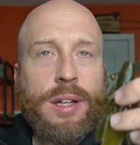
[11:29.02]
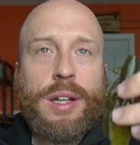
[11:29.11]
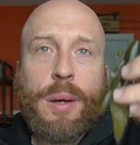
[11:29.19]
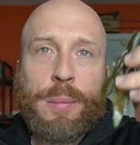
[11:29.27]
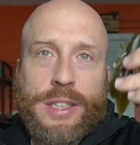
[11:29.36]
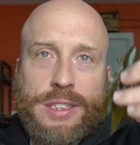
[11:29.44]

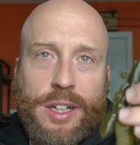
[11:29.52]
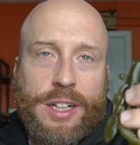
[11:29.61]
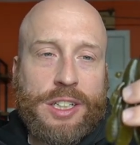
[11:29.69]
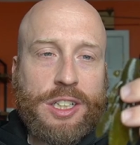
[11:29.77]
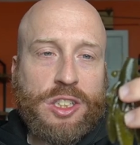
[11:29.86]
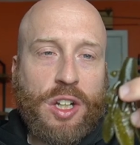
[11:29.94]
I'm
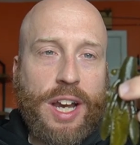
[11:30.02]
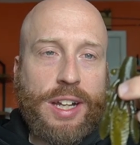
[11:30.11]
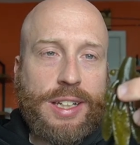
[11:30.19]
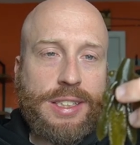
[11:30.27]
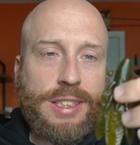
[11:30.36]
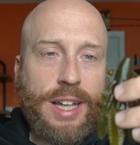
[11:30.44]
excited to try
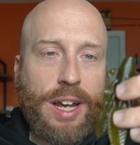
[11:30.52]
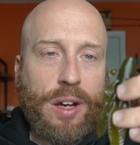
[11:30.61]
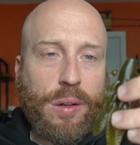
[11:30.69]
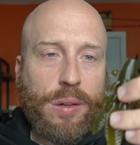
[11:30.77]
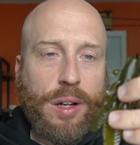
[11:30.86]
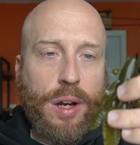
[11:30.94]
these
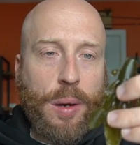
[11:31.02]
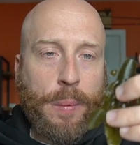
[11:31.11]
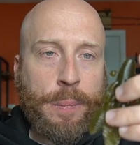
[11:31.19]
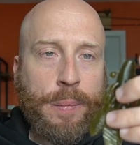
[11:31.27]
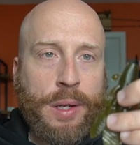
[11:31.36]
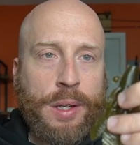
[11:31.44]
out.
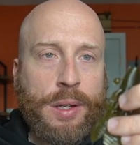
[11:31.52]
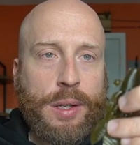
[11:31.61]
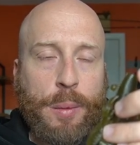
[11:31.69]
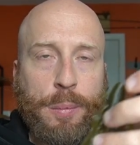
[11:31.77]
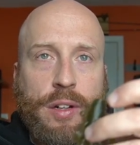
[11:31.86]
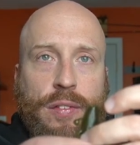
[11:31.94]
Um,
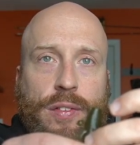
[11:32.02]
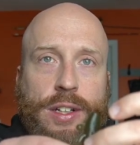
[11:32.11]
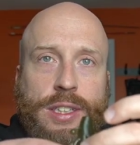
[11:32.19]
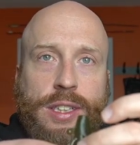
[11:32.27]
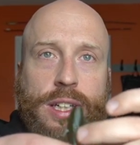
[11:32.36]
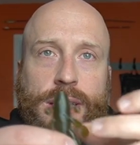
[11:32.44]
I'm gonna
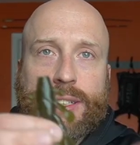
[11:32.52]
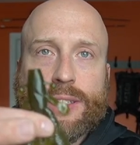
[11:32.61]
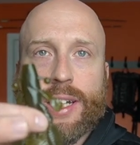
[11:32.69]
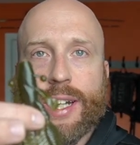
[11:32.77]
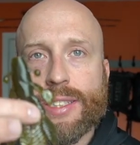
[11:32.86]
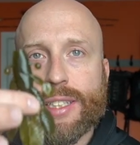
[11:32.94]
fish these,
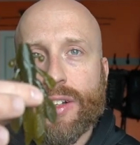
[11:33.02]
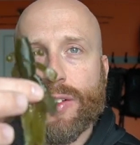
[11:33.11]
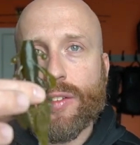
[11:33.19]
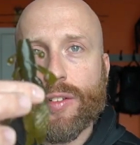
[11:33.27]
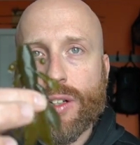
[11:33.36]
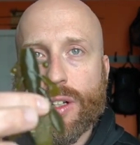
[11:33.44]
like I
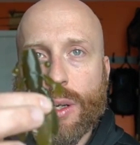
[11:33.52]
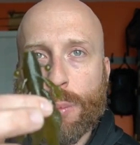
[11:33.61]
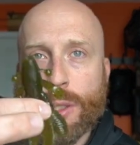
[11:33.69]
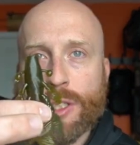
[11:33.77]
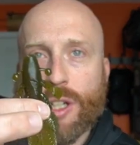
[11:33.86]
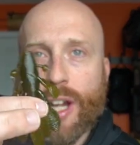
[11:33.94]
said, I'm
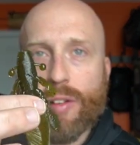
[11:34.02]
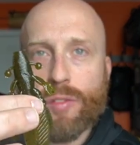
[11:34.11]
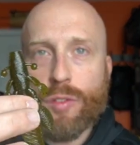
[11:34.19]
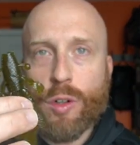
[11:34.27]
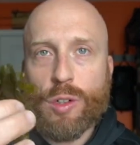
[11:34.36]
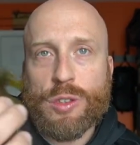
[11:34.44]
gonna try them
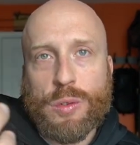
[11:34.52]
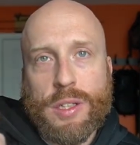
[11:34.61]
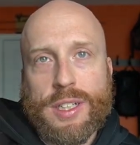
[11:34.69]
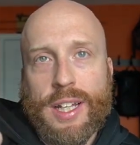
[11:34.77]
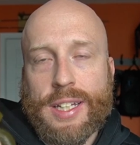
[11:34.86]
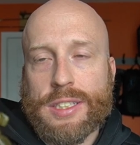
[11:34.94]
first on a
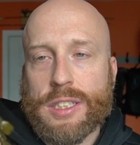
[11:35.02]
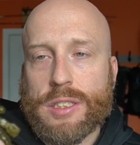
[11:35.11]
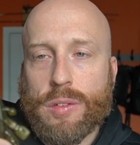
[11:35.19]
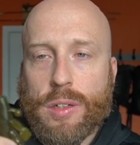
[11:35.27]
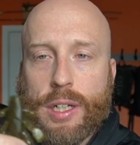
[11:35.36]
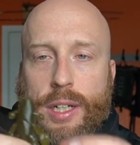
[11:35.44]

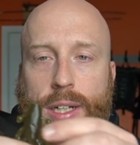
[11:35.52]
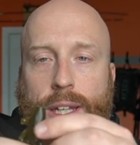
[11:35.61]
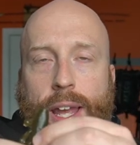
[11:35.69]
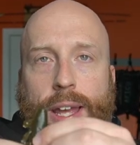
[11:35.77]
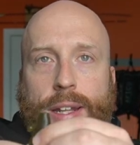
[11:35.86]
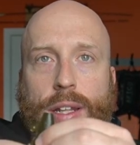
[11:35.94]
Texas rig
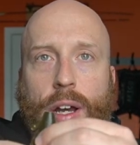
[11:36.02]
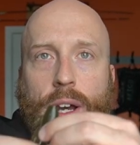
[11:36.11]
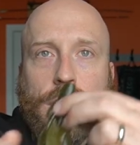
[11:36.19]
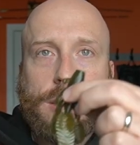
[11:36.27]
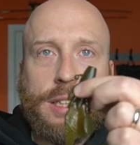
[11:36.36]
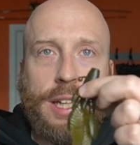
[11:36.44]
and
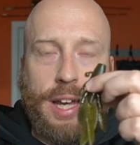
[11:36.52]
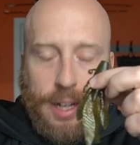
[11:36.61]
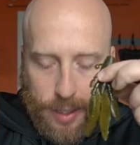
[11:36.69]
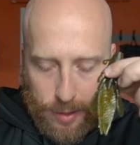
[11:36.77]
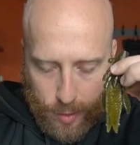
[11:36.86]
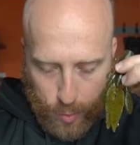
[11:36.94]
uh, see how
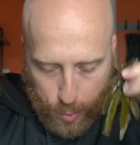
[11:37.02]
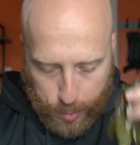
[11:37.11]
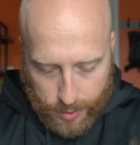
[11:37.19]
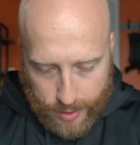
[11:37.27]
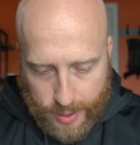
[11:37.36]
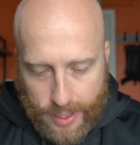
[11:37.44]
they do.
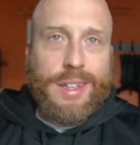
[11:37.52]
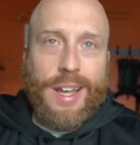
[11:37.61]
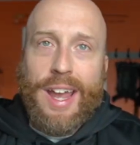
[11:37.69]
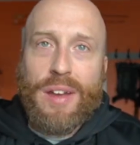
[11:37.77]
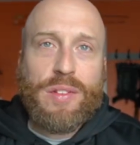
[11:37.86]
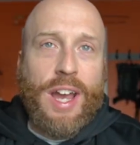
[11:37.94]
But I
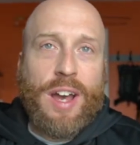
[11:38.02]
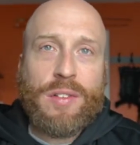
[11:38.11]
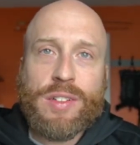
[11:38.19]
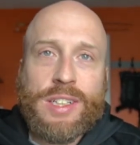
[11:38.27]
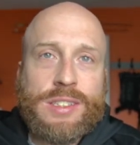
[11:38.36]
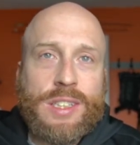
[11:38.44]
have
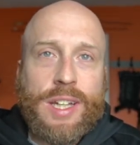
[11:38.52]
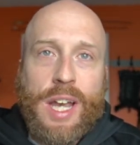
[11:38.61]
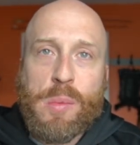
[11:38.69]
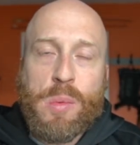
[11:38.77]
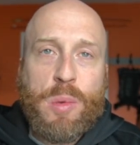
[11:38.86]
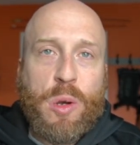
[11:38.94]
confidence in
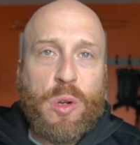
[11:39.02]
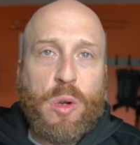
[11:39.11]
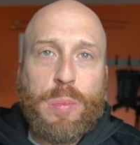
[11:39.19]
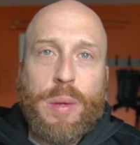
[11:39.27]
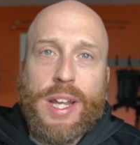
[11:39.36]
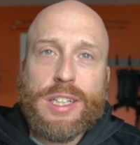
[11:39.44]

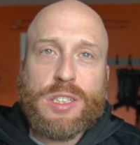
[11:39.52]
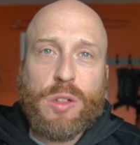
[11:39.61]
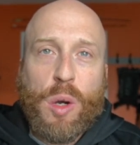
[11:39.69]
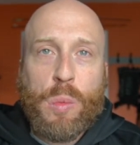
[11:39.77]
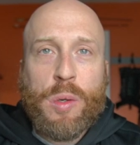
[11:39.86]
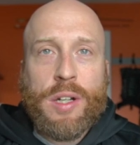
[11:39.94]
Yamamoto baits, so
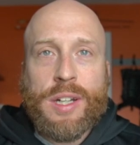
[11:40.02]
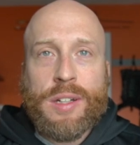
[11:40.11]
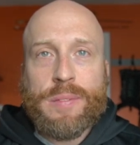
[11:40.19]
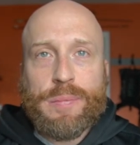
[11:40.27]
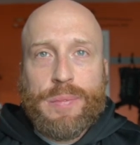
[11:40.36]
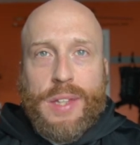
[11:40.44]
I want to
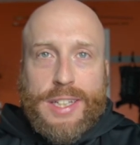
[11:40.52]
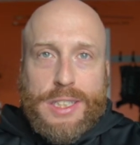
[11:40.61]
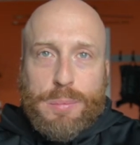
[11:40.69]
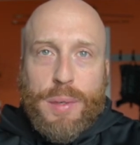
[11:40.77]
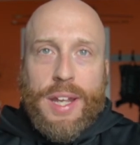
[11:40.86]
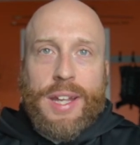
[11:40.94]

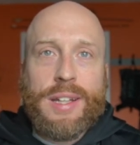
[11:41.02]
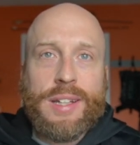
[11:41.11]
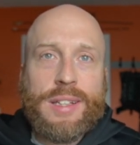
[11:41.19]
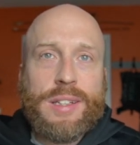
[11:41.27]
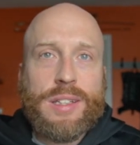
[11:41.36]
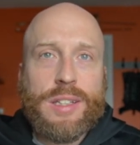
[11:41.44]

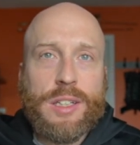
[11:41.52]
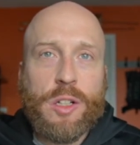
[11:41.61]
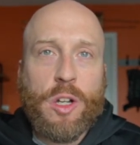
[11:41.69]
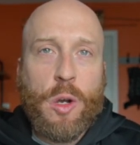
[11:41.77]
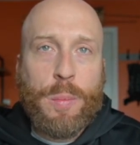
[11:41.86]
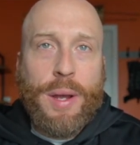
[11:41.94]
expand, you
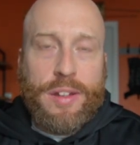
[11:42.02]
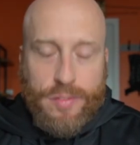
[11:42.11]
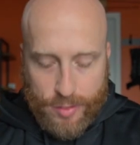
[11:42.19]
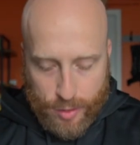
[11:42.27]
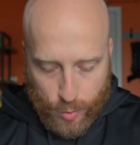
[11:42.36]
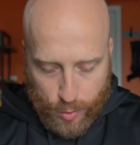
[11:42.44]
know, my
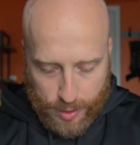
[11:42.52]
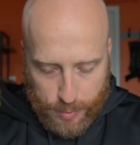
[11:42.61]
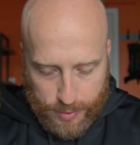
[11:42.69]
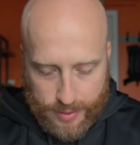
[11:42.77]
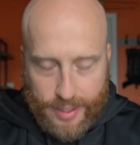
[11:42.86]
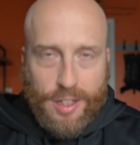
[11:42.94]
inventory
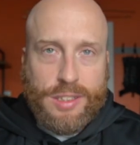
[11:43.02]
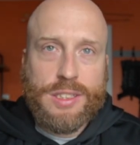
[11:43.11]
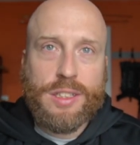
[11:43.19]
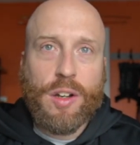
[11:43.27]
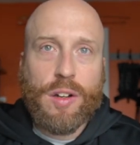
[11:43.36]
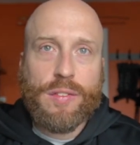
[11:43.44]
with their
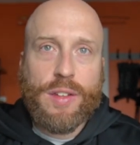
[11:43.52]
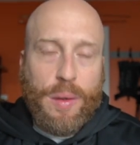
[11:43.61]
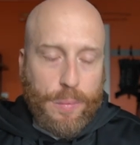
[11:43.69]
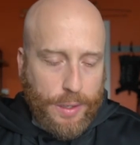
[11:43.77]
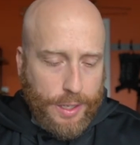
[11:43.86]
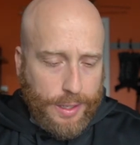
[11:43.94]
stuff.
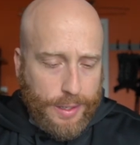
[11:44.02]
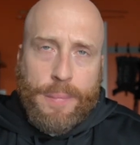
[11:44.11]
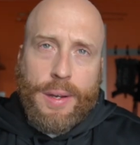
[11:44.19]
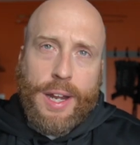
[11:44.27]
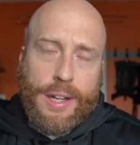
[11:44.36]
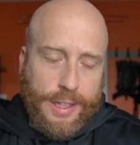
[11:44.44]
That way,
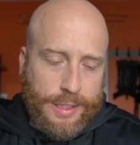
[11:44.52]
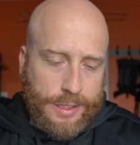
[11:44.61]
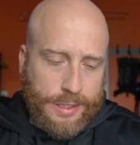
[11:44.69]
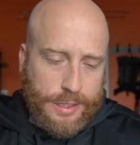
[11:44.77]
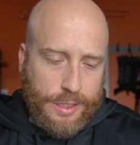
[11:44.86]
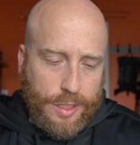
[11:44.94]
I
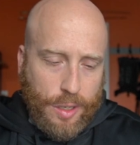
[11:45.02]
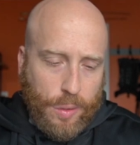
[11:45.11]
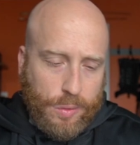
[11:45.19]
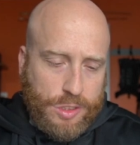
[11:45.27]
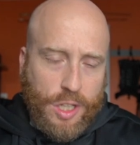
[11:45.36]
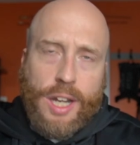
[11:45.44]
can, you
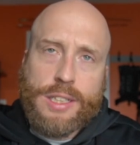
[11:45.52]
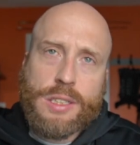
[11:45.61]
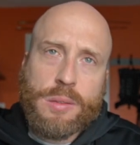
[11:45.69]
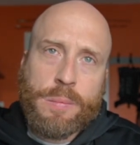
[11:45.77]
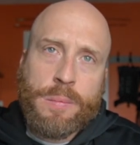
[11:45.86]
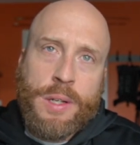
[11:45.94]
know, try
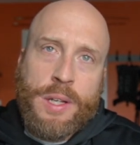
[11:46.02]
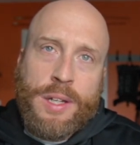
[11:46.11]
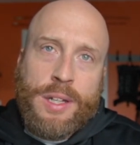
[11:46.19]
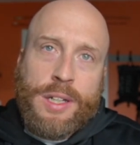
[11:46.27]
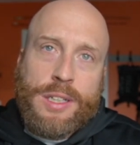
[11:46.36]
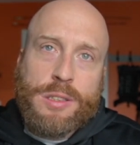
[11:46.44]
some
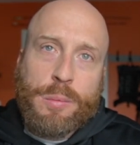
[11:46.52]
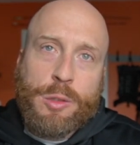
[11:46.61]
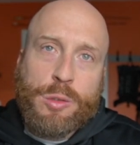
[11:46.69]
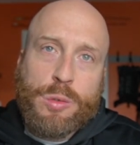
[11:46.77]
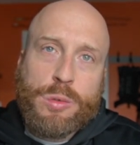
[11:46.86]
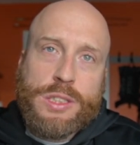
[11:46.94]
some
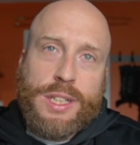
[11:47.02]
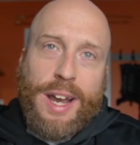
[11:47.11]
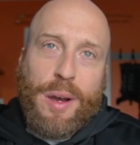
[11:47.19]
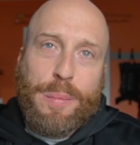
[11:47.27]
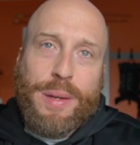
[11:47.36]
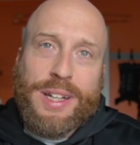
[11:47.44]
new
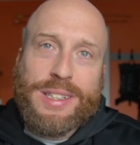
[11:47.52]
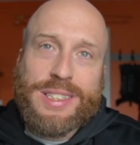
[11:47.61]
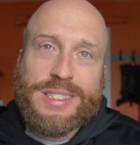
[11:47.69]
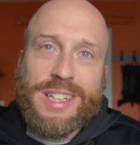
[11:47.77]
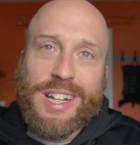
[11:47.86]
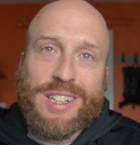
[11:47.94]
style baits
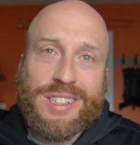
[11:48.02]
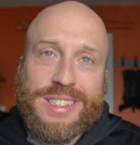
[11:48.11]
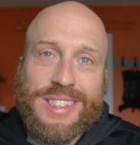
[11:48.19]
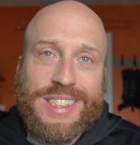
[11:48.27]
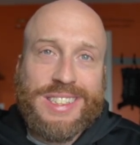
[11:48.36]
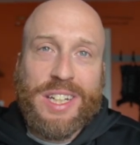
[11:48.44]
instead of just
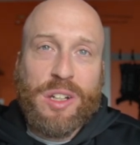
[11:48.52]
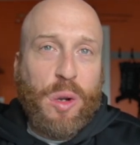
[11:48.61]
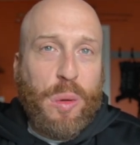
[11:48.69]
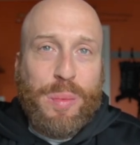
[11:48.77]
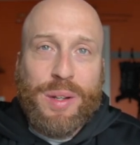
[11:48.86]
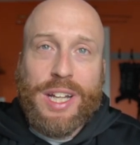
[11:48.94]
the
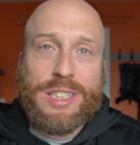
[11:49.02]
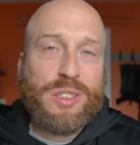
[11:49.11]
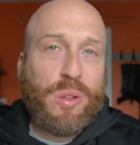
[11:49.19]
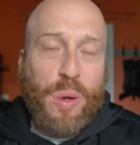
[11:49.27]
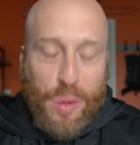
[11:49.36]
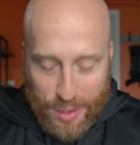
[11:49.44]
Senko. But that's
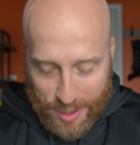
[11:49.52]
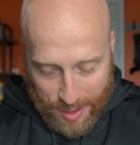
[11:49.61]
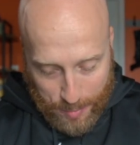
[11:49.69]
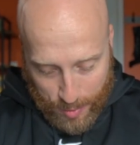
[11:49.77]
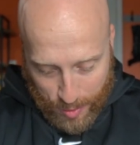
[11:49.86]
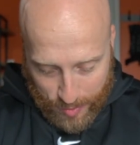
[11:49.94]
so hard to
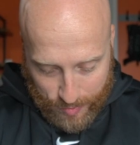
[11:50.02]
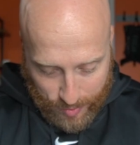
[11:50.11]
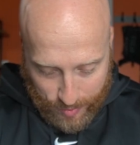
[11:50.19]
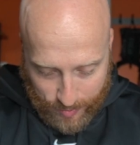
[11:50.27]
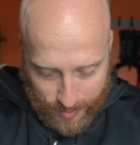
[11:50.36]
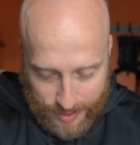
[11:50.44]
come off
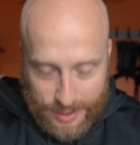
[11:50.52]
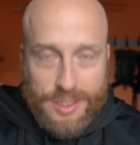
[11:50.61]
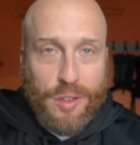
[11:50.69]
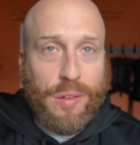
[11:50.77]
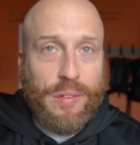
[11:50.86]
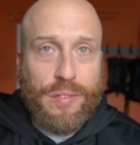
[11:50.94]
of because it's
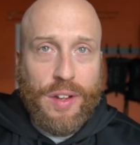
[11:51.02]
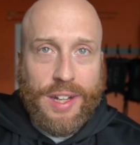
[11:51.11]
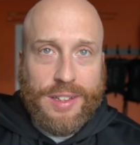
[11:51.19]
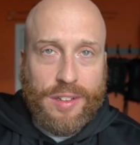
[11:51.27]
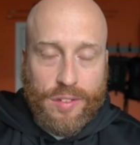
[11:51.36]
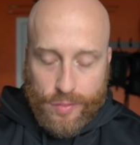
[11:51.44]
so
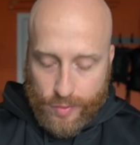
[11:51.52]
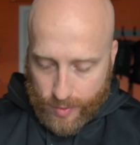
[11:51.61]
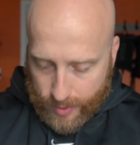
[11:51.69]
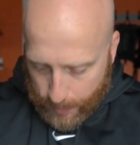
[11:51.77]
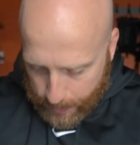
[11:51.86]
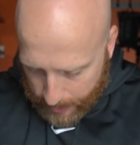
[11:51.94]
effective. Let